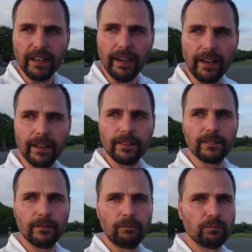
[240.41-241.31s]

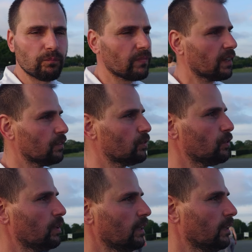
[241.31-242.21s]
and
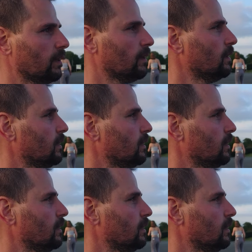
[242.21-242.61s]
truly